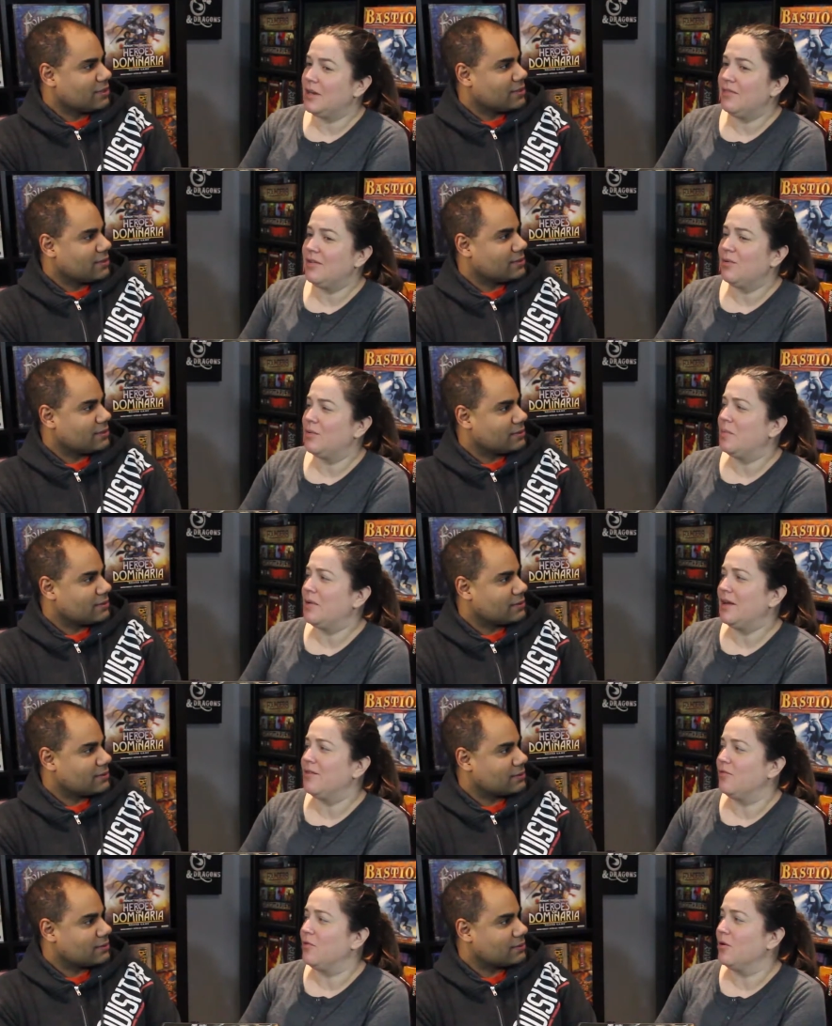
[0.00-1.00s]
Speaker 1: But even when we
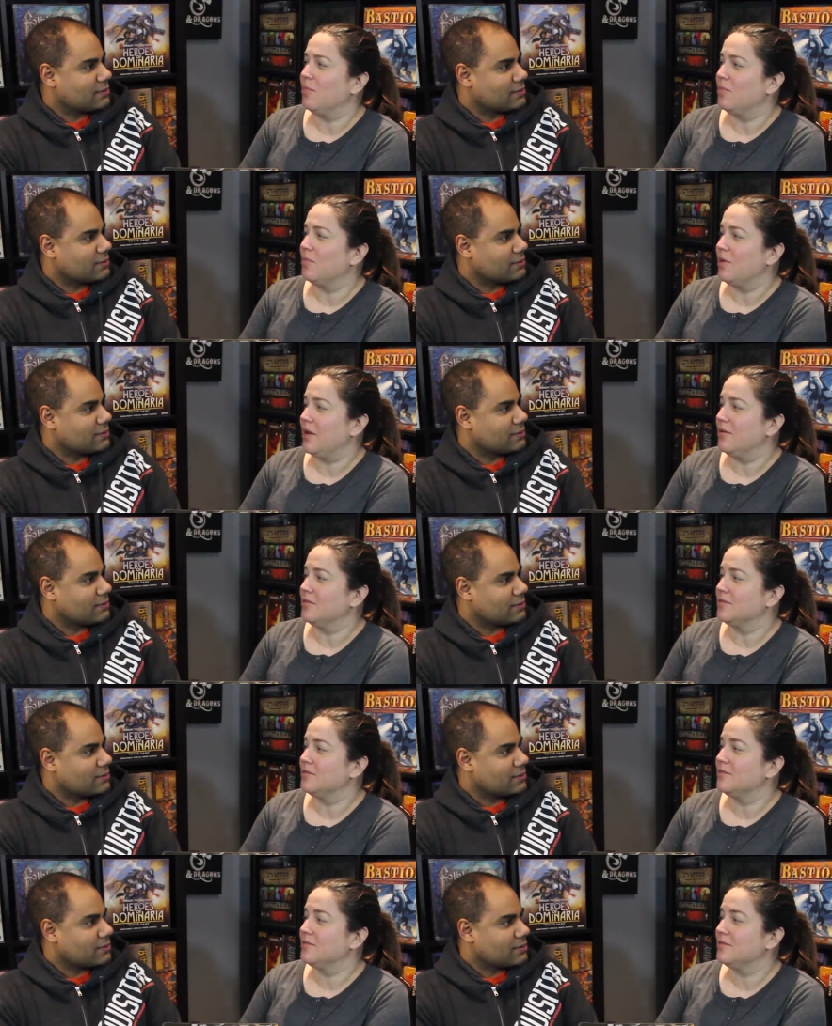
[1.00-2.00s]
played at four
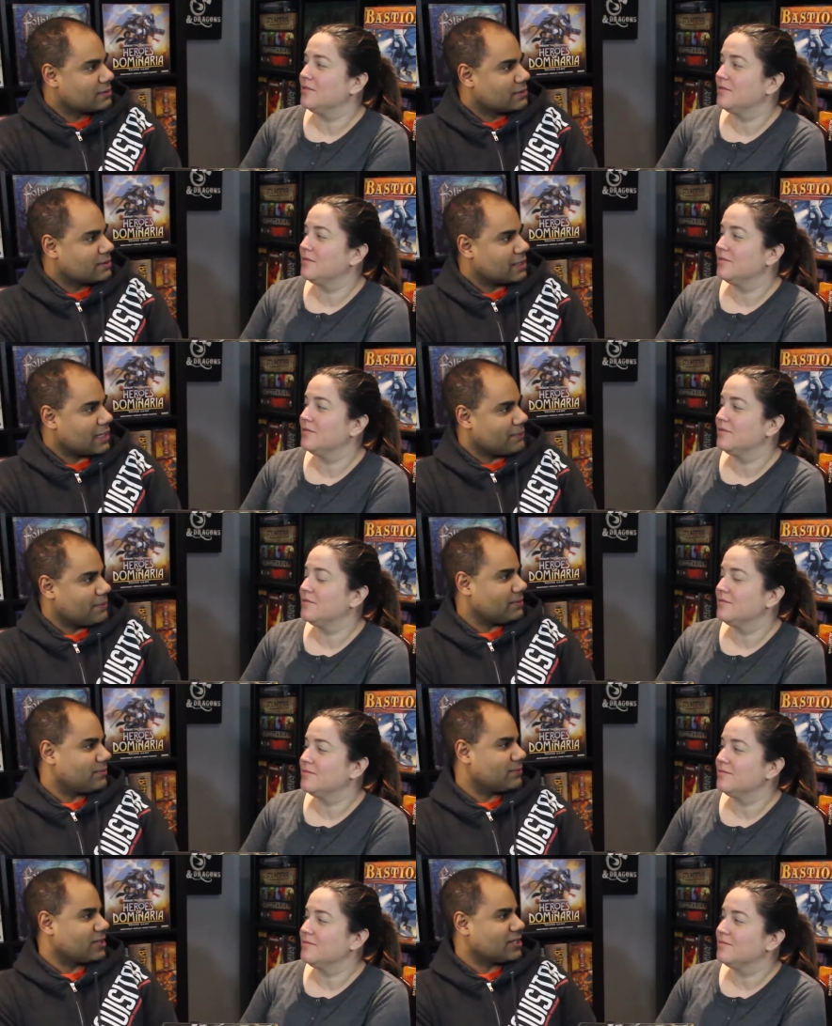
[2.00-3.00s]
players,
Speaker 2: yeah,
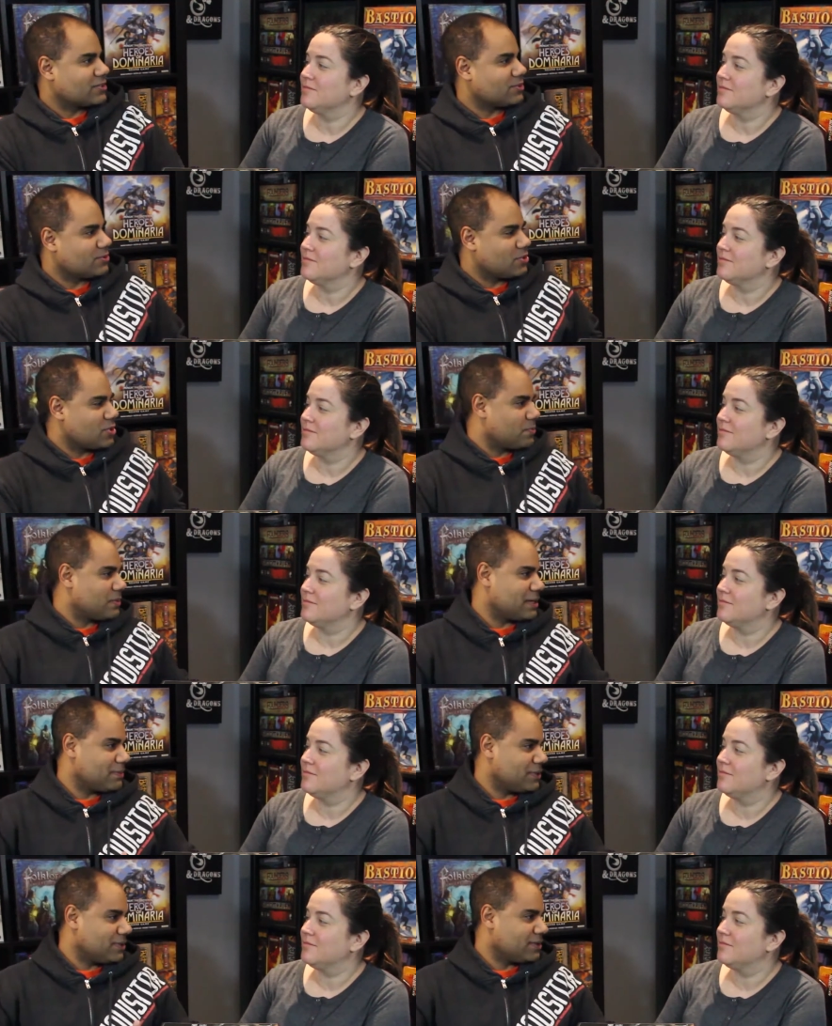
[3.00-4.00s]
but we're also two
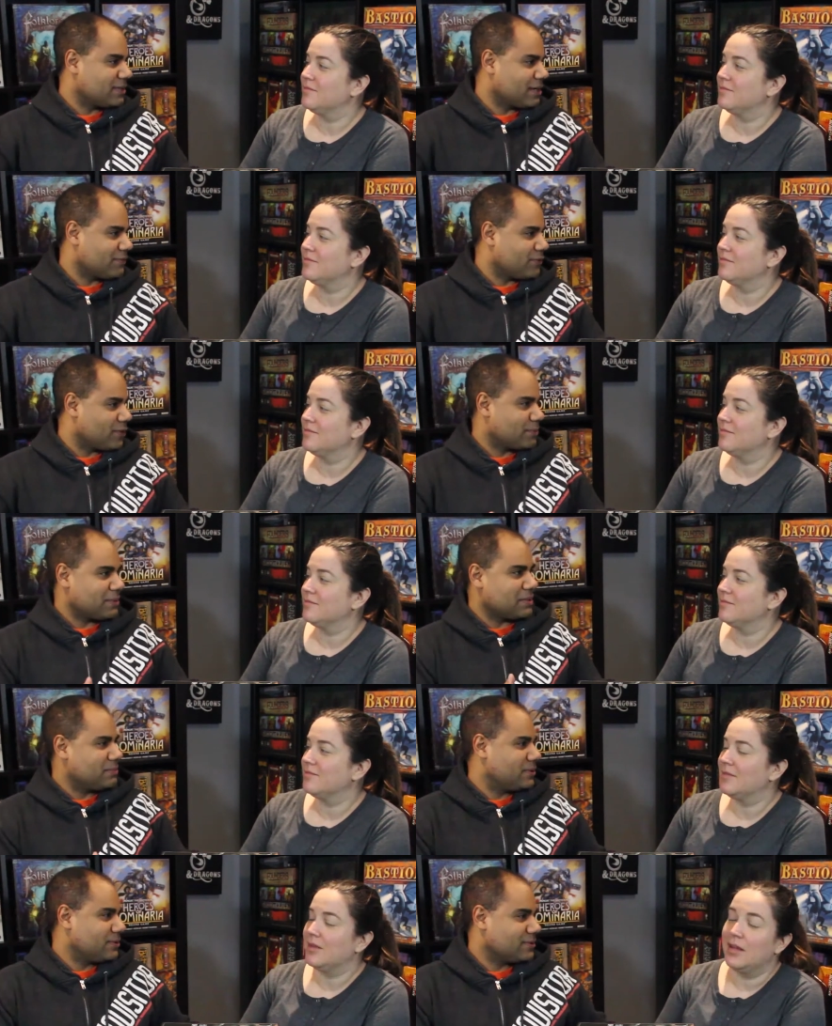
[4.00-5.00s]
people, not four
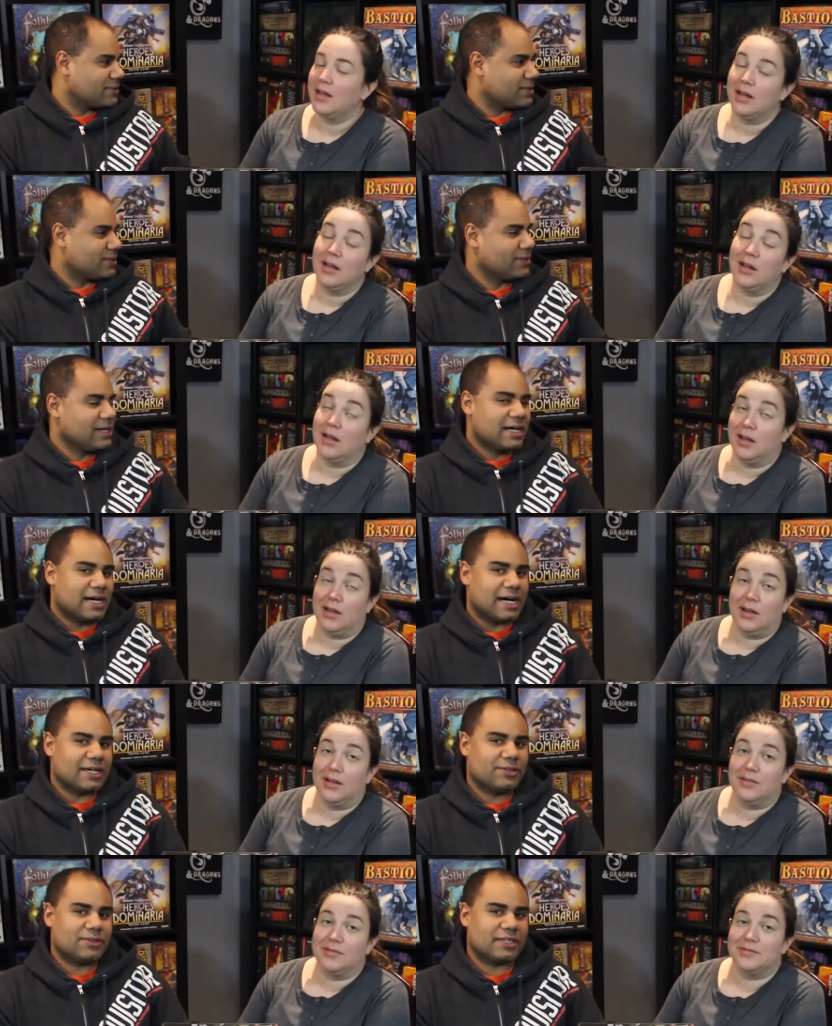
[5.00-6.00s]
people. So
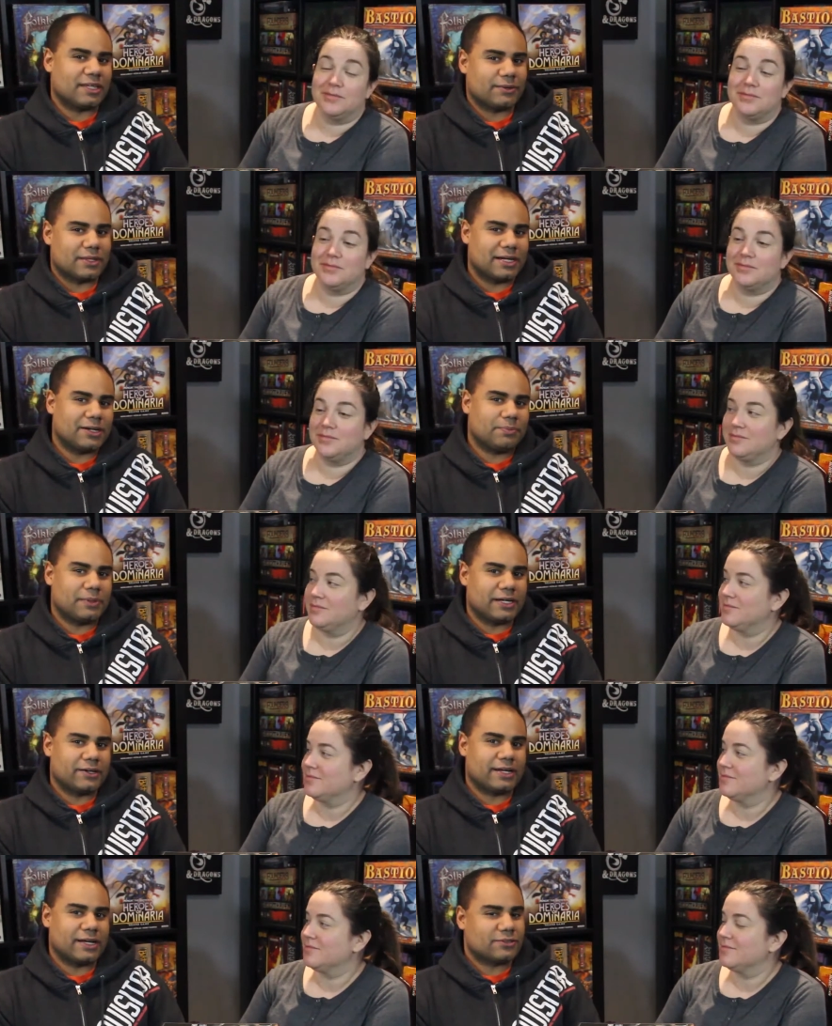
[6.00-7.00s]
I do think that with higher
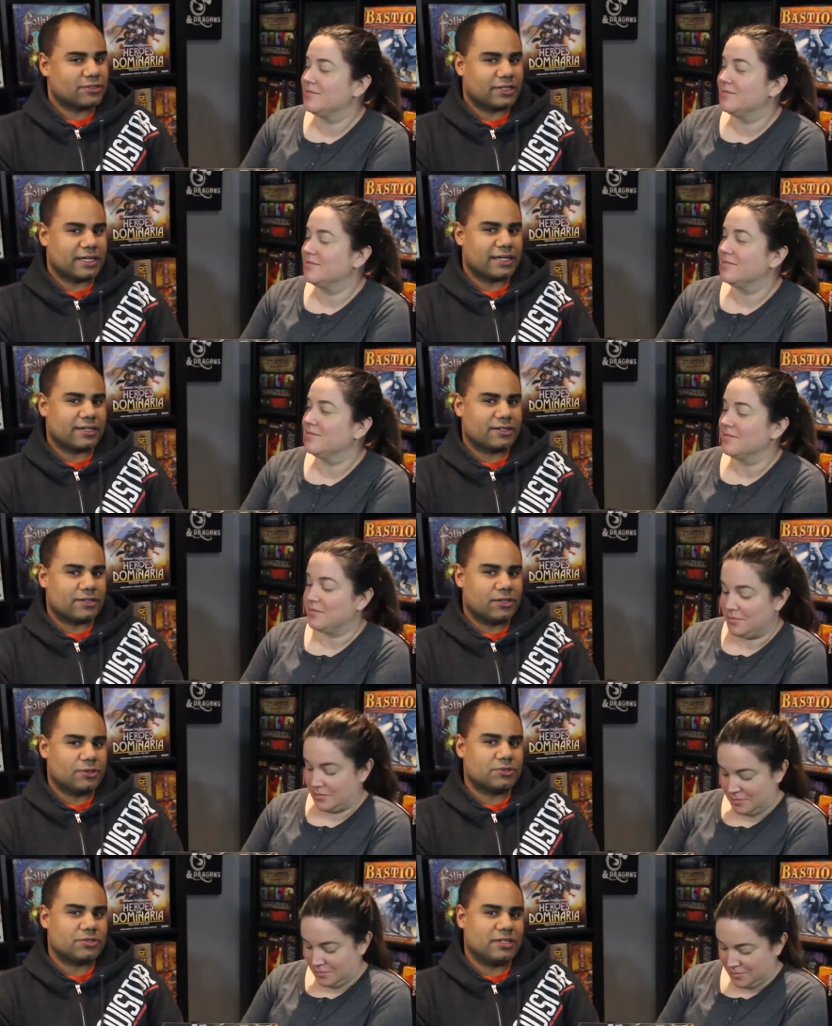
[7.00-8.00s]
player counts, you're going to get
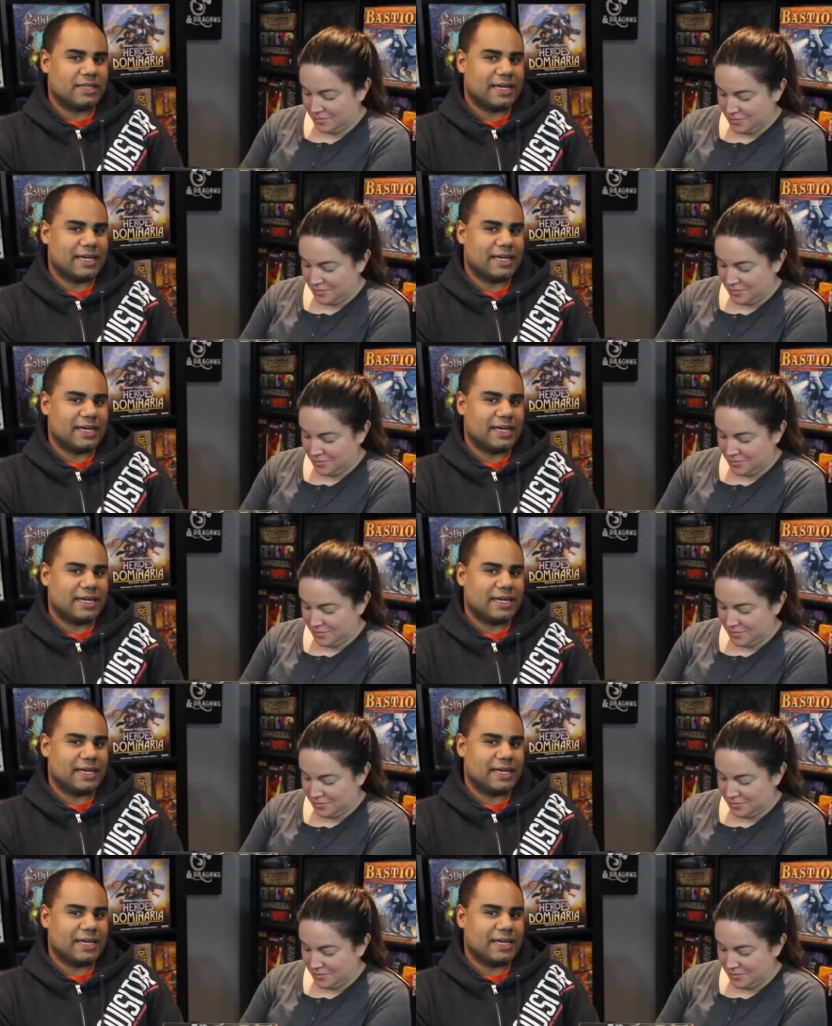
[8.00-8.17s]
closer to